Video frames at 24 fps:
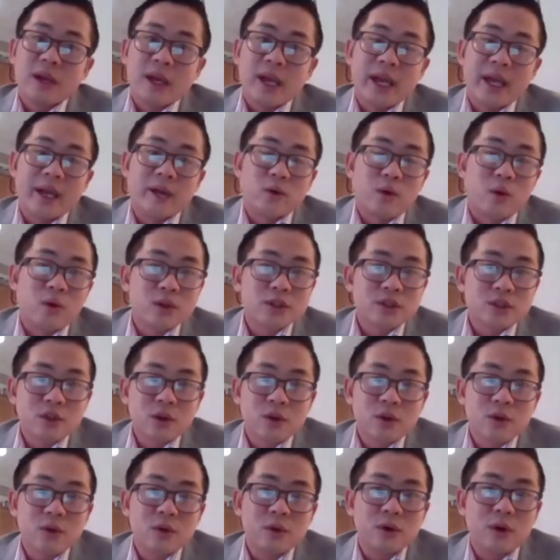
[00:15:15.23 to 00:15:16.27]
And
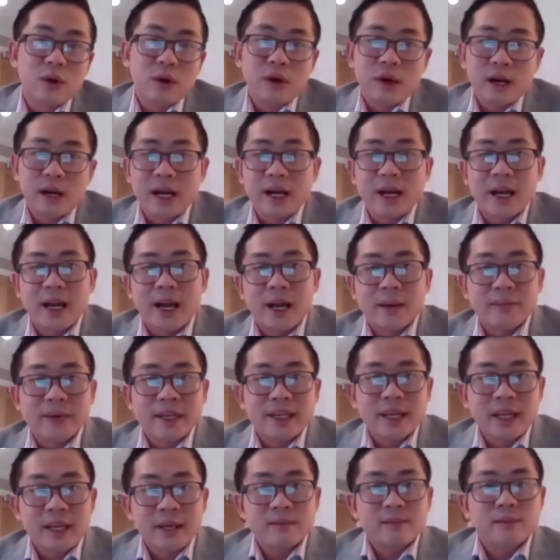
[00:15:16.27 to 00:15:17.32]
also, I
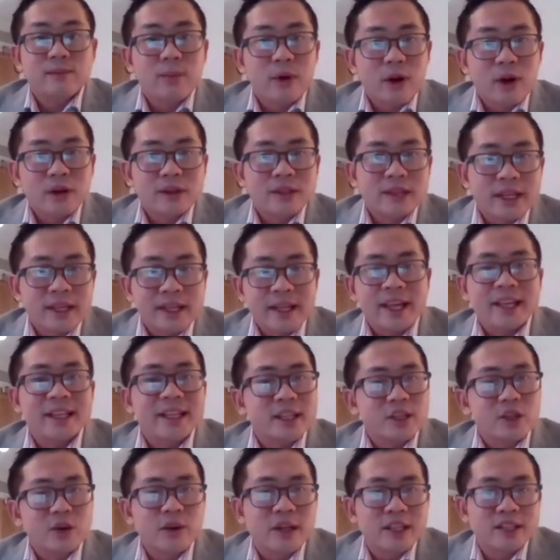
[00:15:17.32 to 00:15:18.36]
became part and
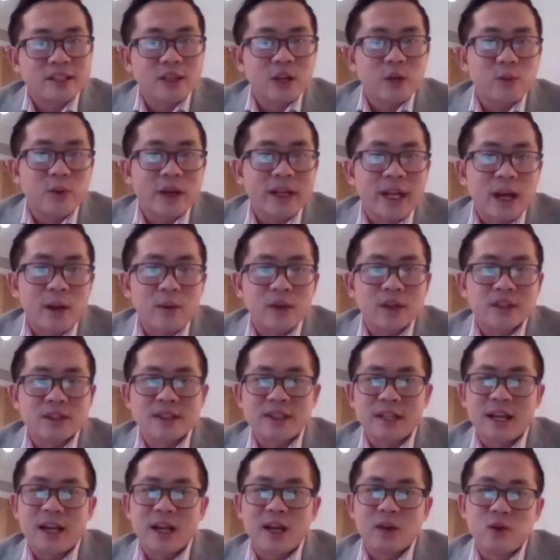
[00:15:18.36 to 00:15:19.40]
interested when I
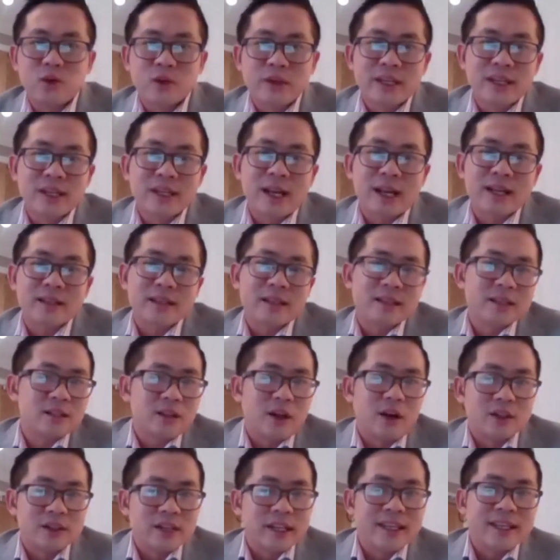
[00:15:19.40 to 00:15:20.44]
was looking at
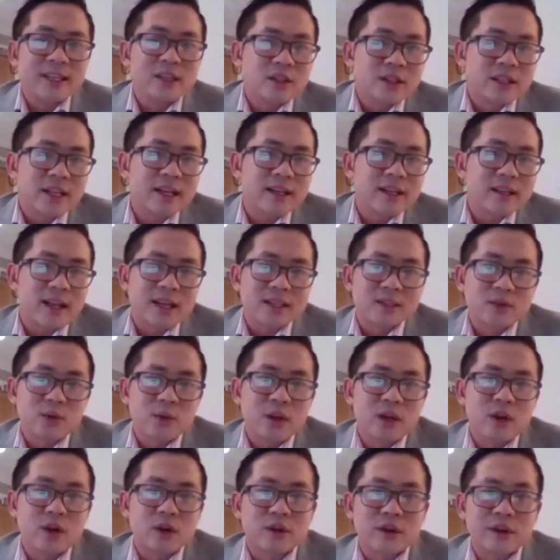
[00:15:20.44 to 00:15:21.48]
on the internet. I saw
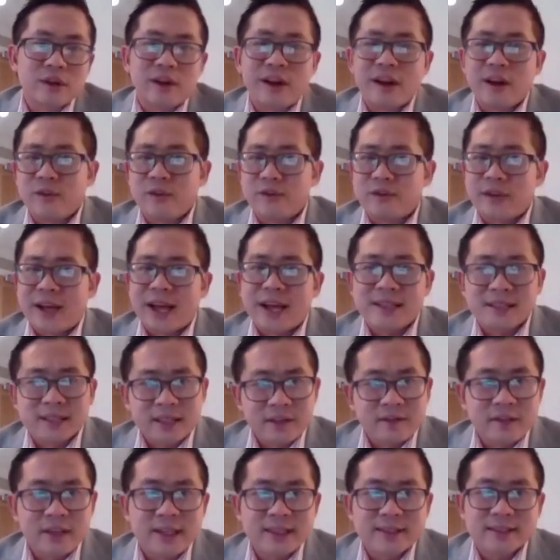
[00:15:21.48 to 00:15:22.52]
a lot of
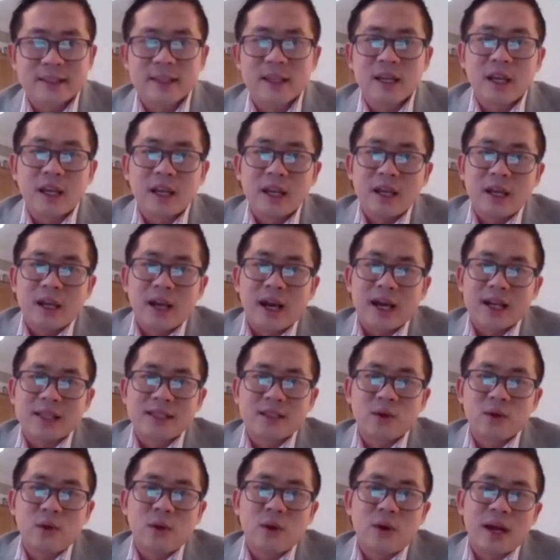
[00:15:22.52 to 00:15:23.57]
activists. I
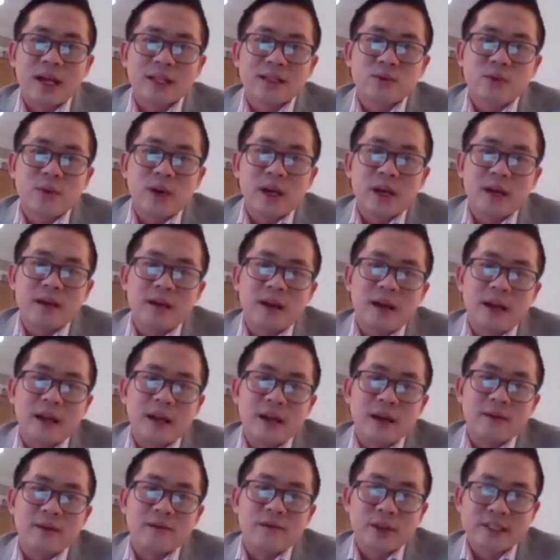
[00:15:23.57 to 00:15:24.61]
saw as well,
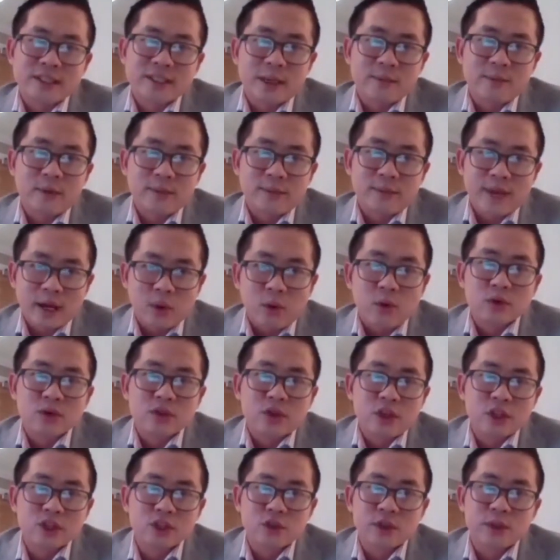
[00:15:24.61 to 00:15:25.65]
for example, my own
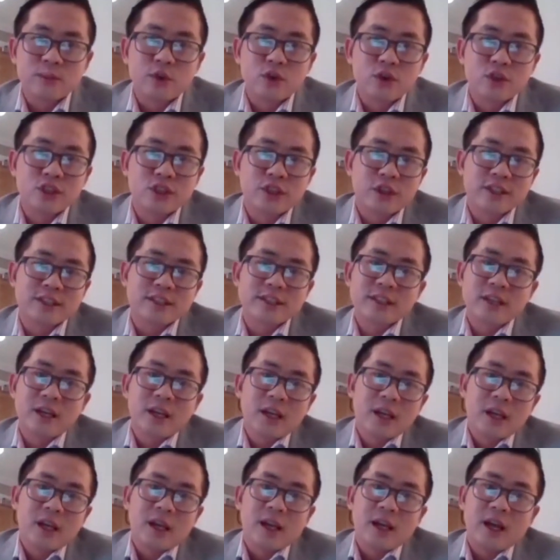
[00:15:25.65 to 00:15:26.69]
country, Mauritius.
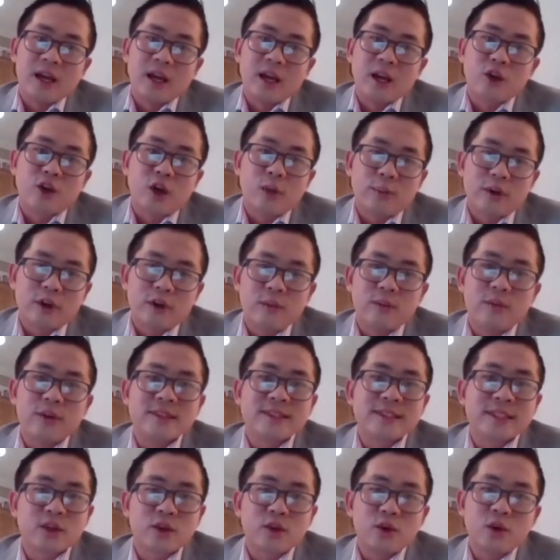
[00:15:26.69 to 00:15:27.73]
A couple of
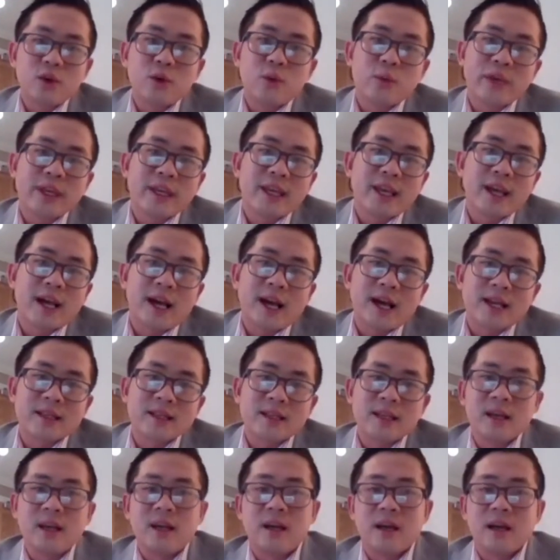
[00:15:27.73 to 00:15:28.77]
months ago, we had
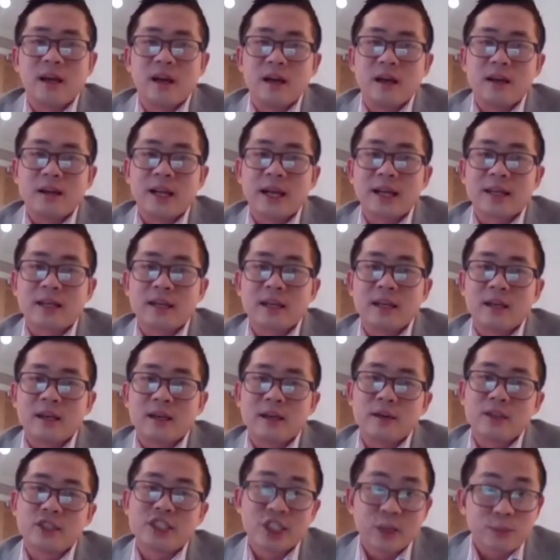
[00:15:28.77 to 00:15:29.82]
like
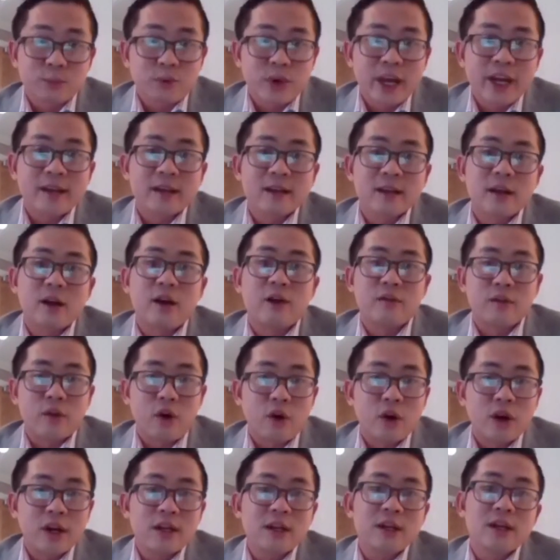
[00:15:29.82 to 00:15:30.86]
a shipwreck of
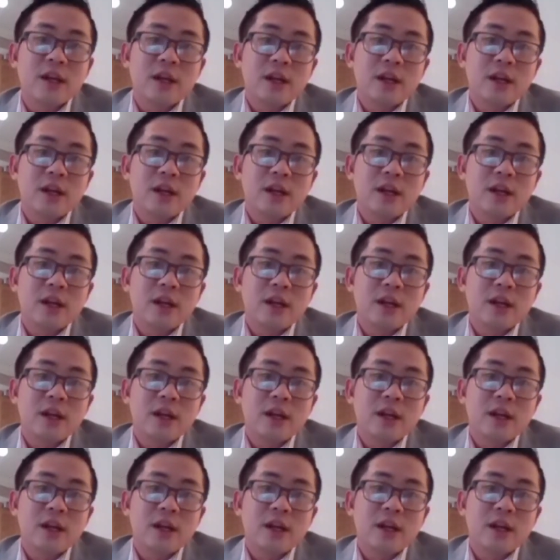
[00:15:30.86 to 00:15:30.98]
oil